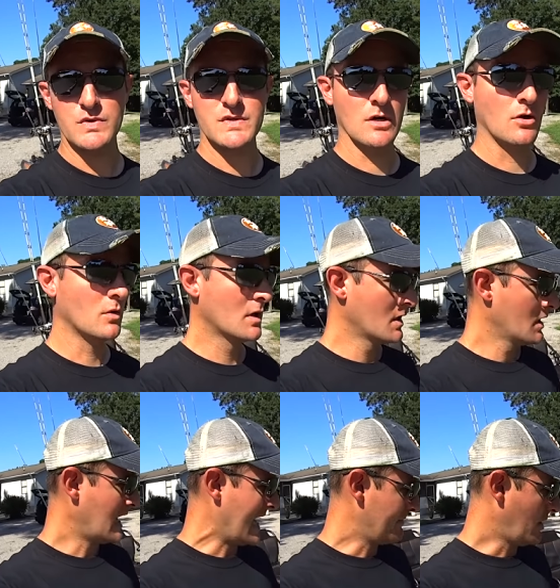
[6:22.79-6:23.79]
So
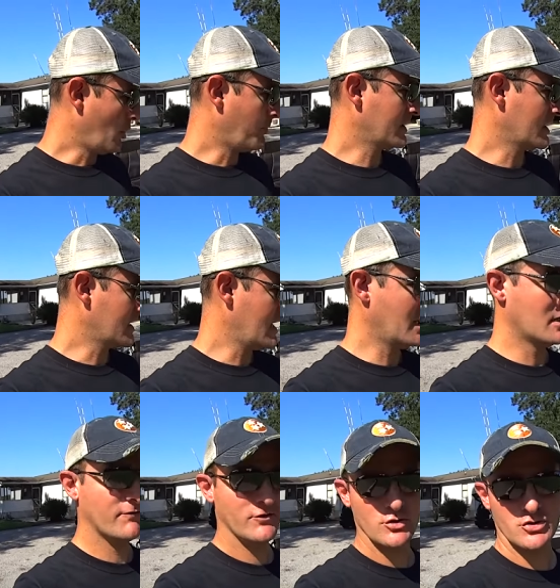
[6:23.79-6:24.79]
I'm hoping, again,
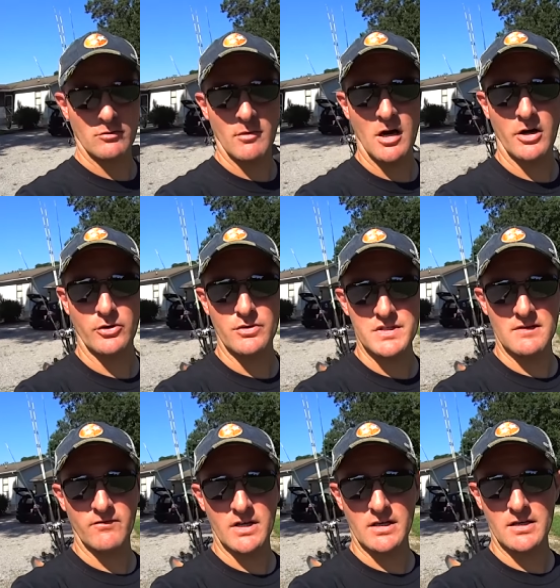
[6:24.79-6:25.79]
in future models
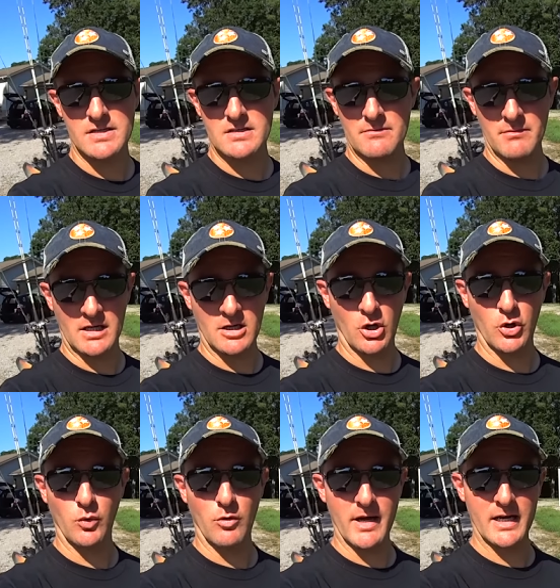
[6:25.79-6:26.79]
of this, that Minn Kota
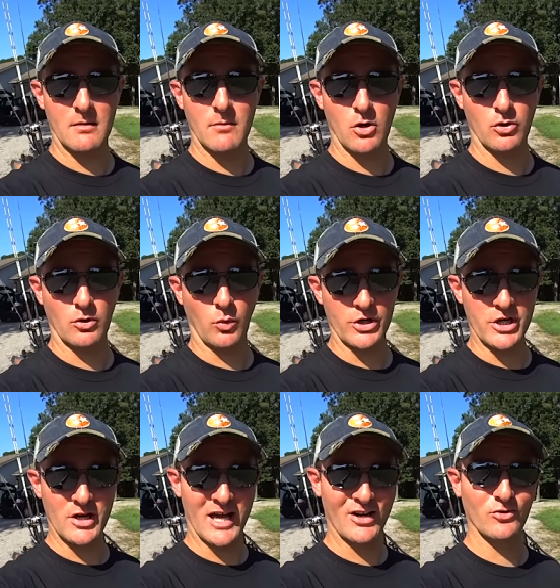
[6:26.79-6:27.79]
will make a motor where you
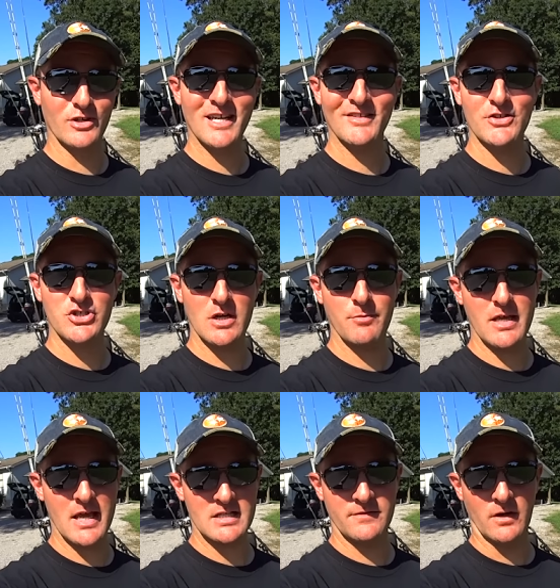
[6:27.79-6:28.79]
not only get the
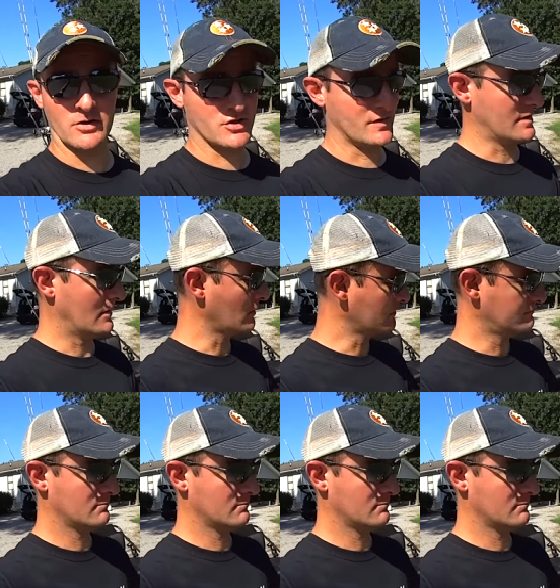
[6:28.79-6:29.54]
GPS functions that are